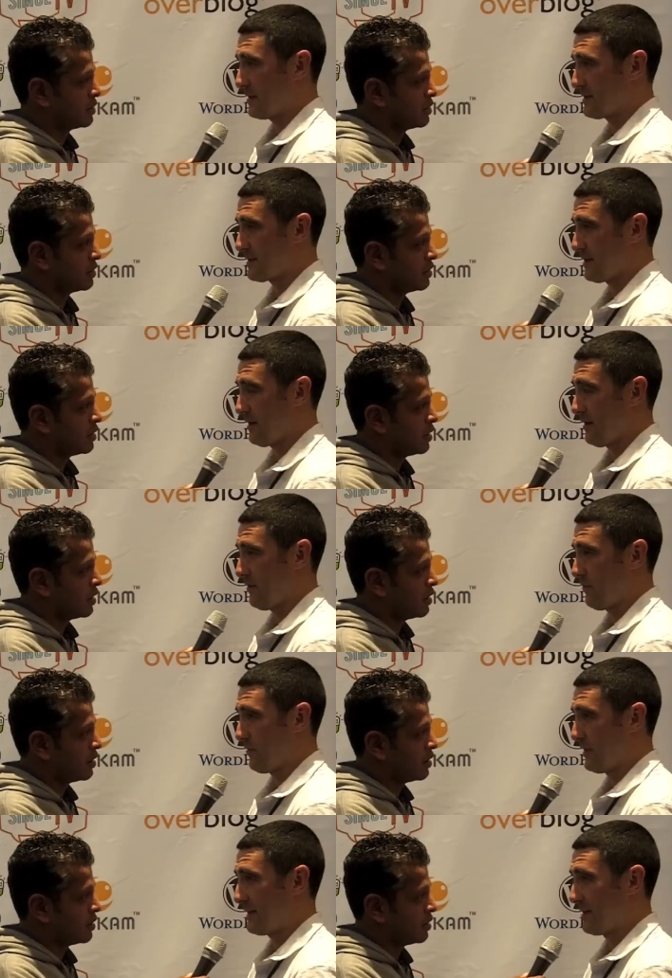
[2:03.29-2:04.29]
Speaker 1: is
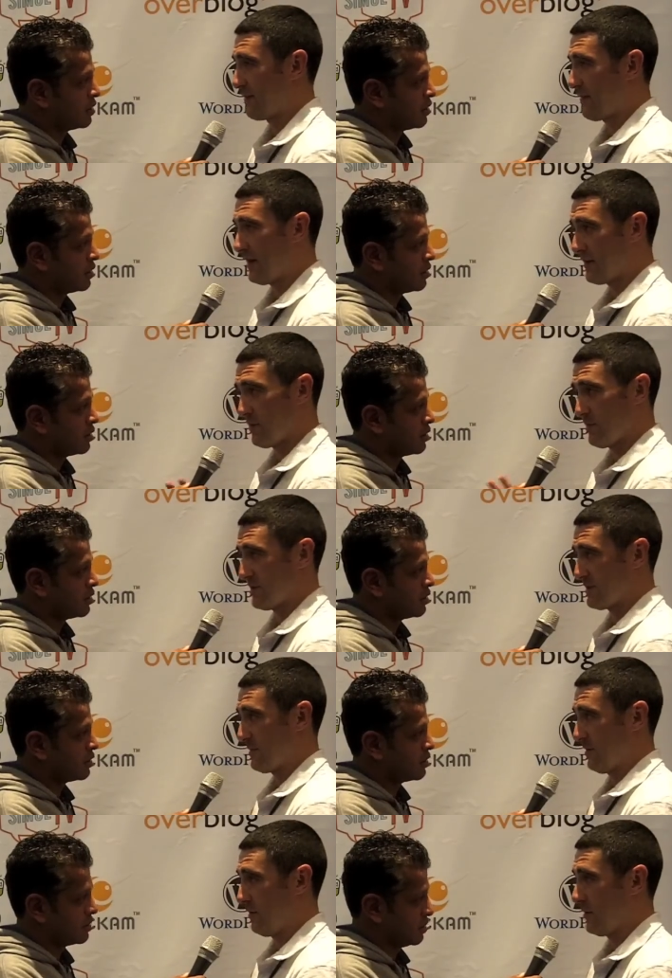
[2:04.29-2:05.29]
uh, really define their
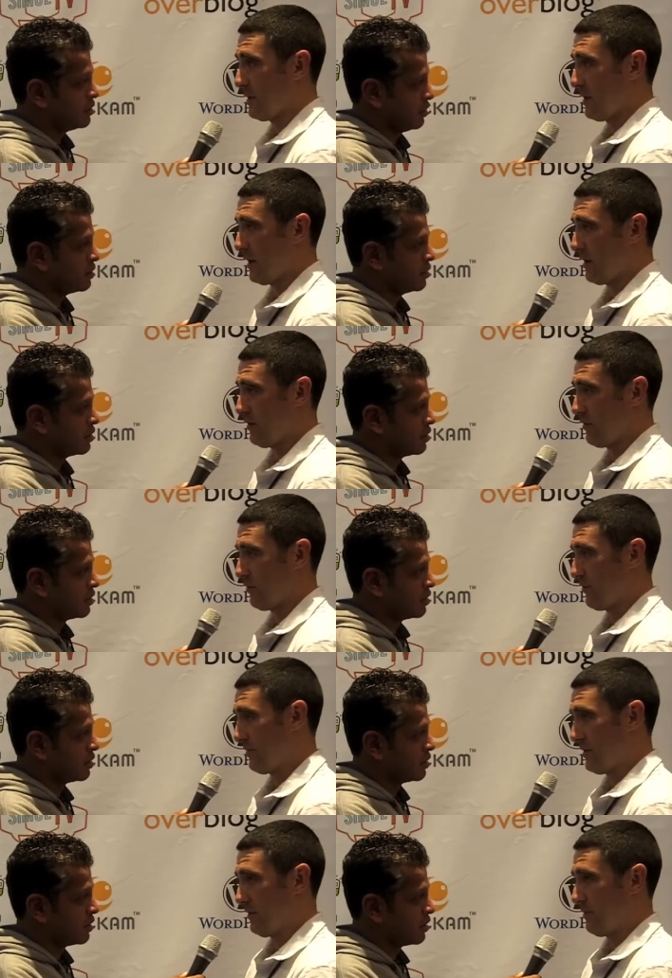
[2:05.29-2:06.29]
business model. Uh,
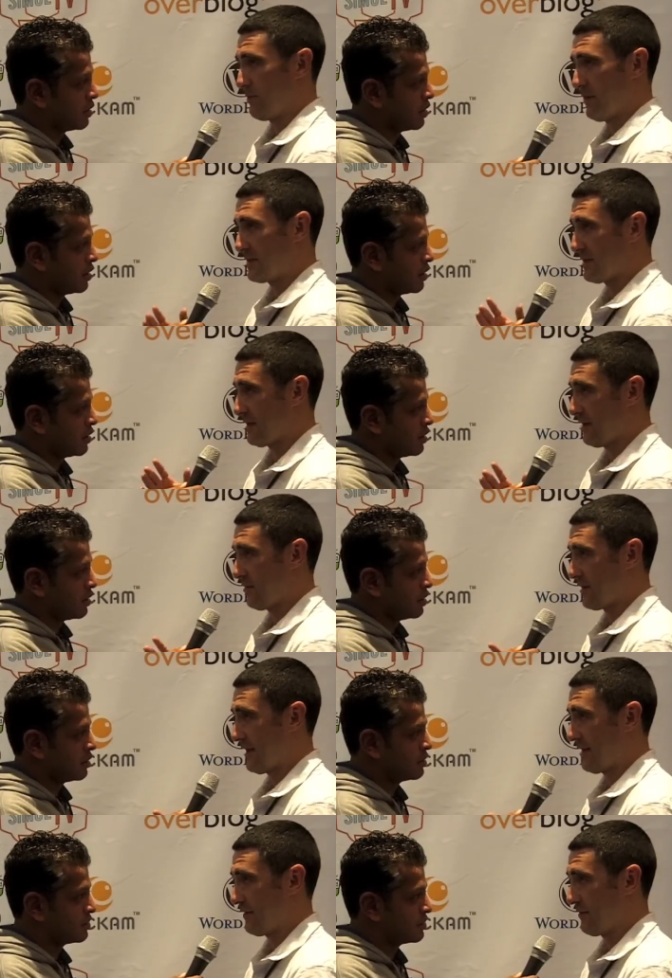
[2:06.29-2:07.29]
you know, basically
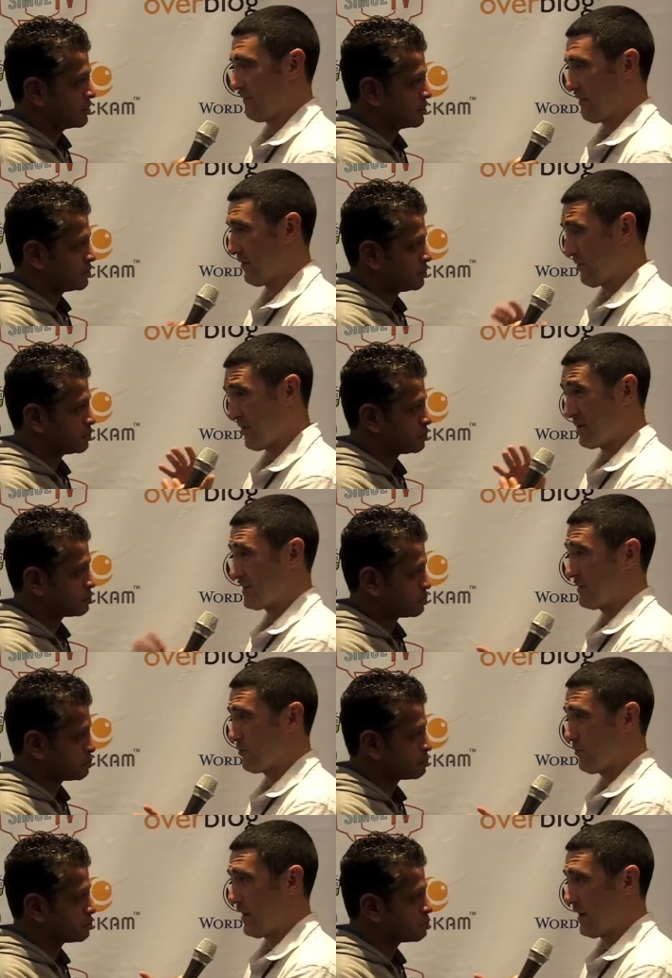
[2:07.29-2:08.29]
look at it in a very
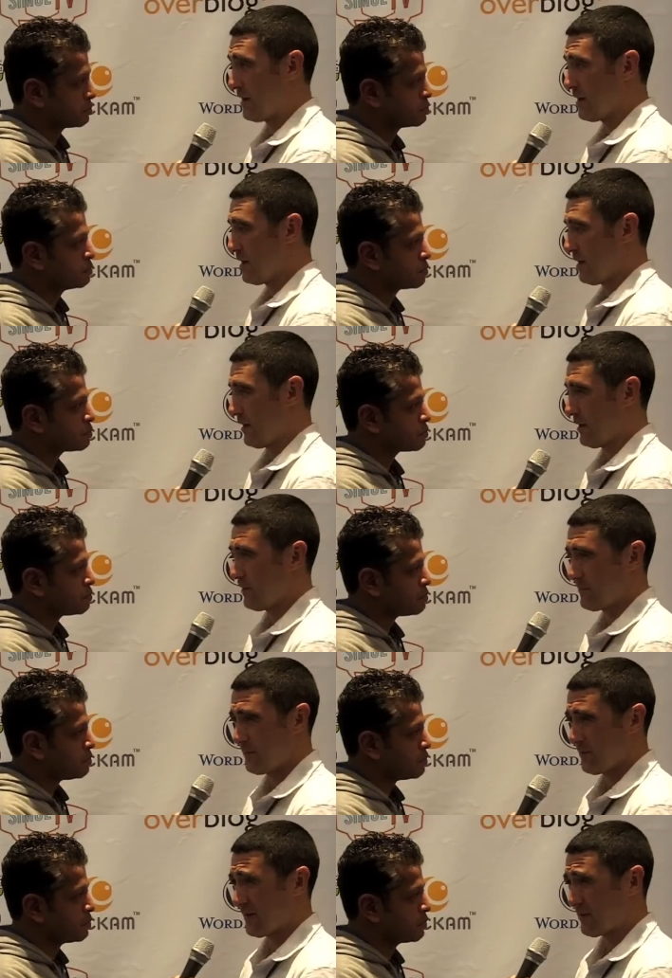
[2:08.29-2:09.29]
simple way. A lot
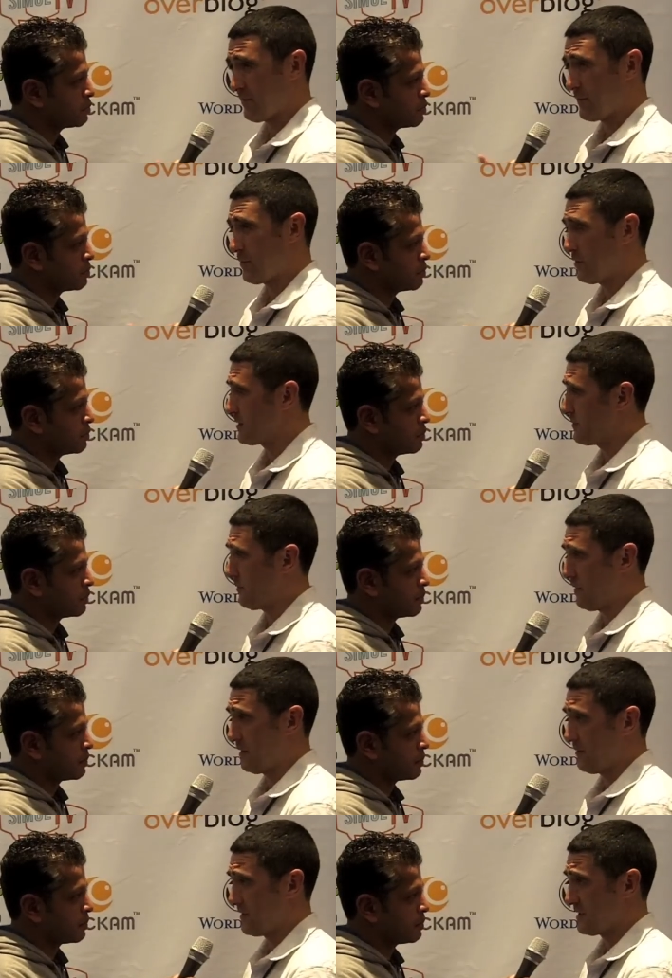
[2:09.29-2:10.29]
of people get confused
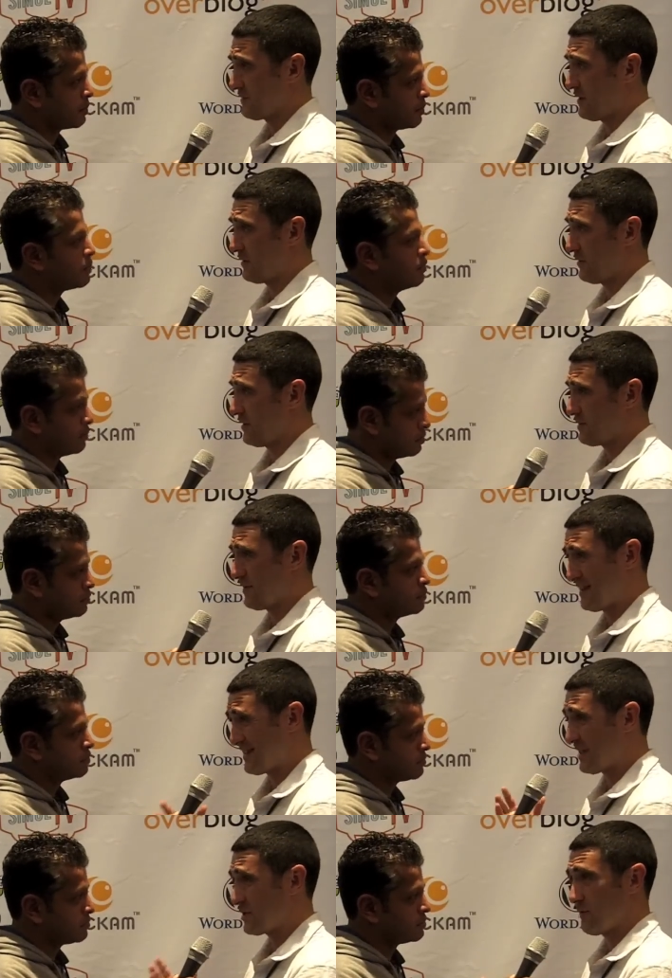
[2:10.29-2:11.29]
about what a business model is,
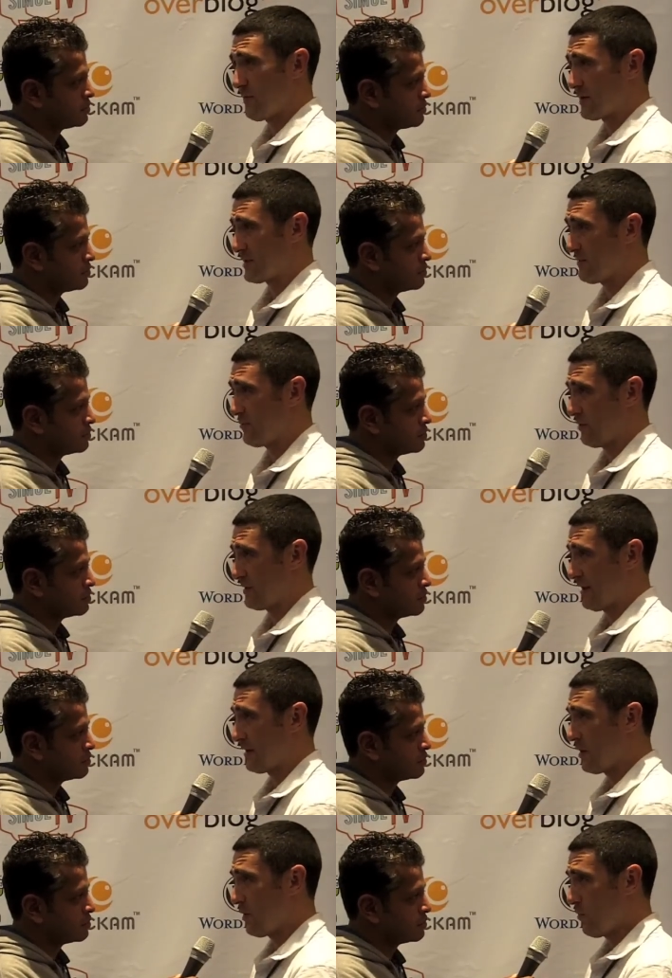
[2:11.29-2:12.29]
but it's actually very simple.
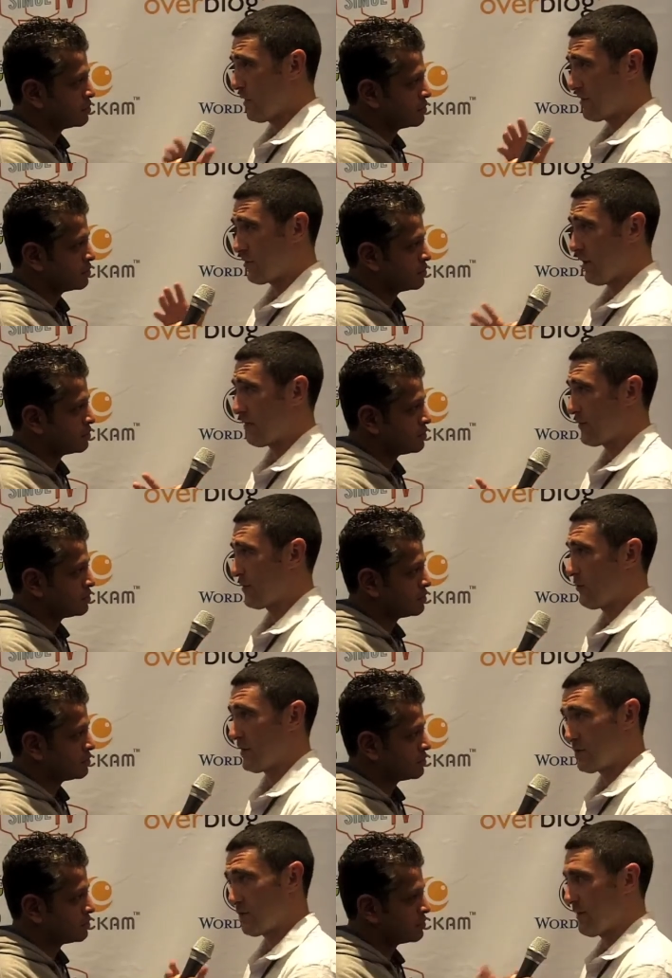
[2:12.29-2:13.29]
It's like, what are you
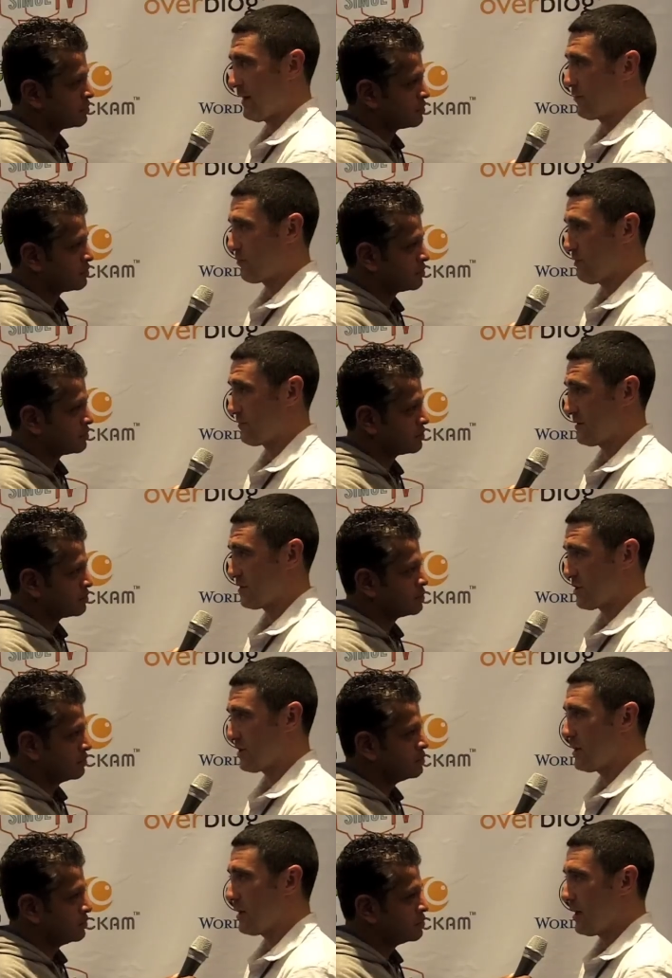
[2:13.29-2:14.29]
offering? What's your value
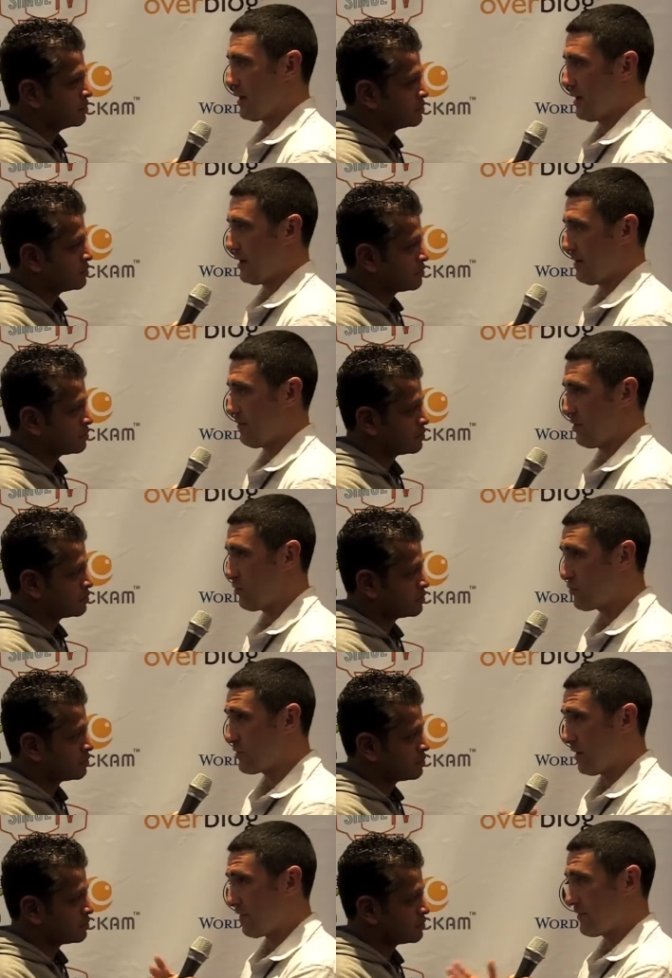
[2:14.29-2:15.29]
proposition? Um,
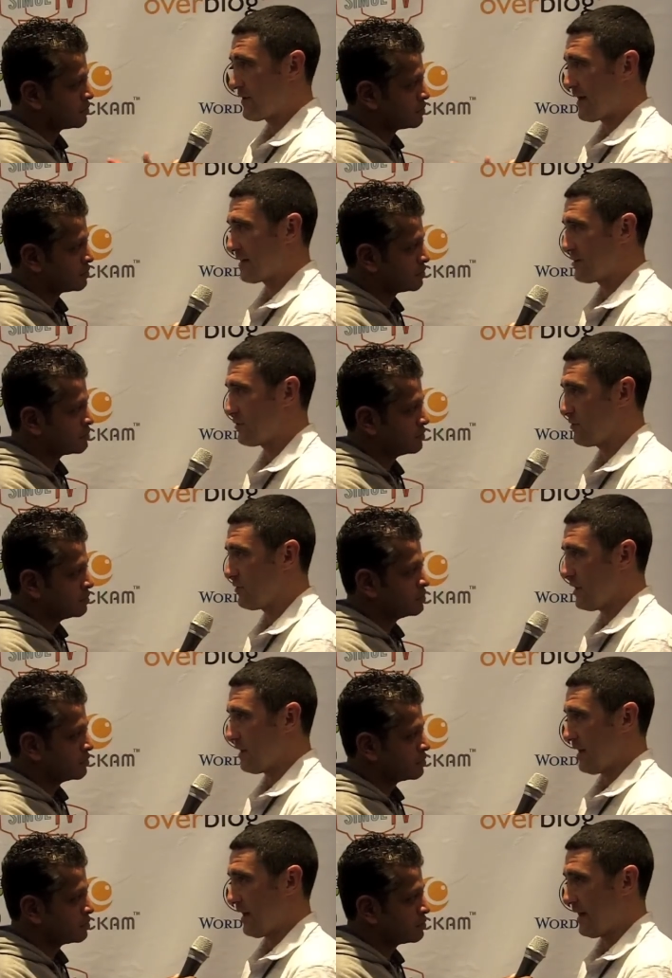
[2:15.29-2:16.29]
who you offering that to?
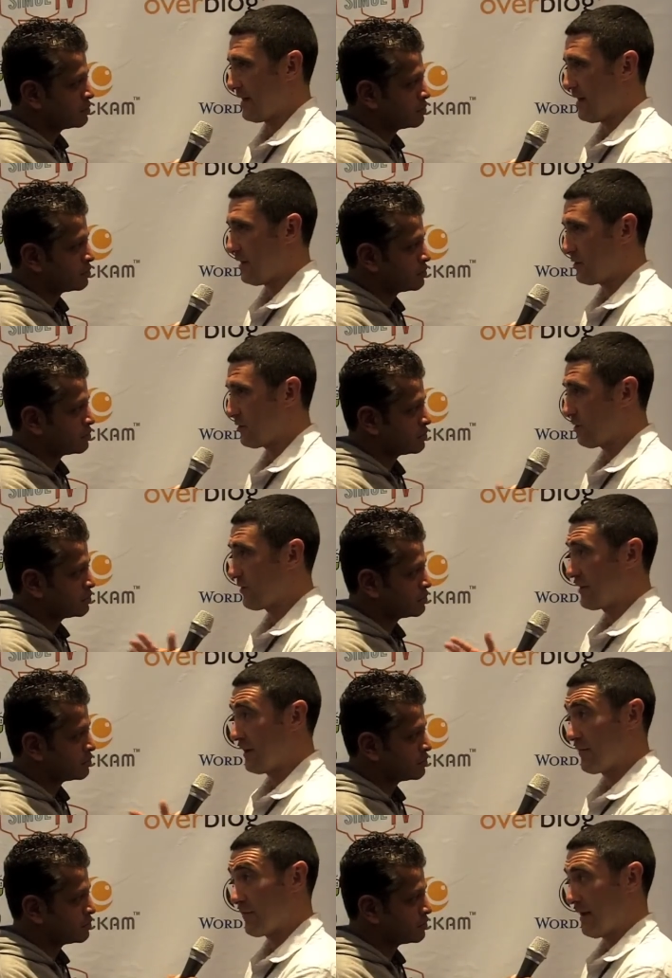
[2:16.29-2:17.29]
And how you going
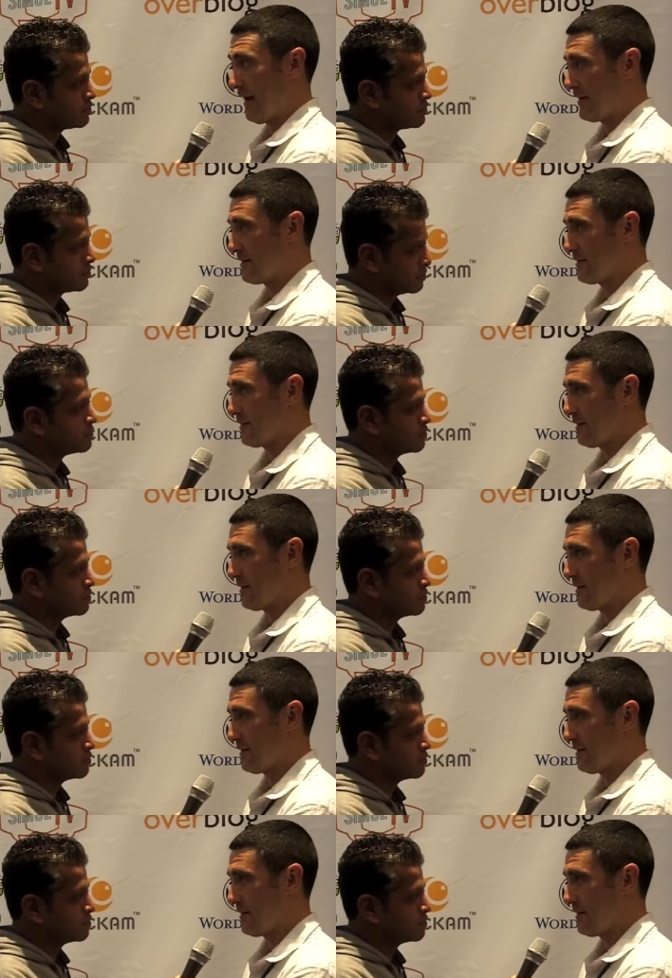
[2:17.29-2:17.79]
to deliver that?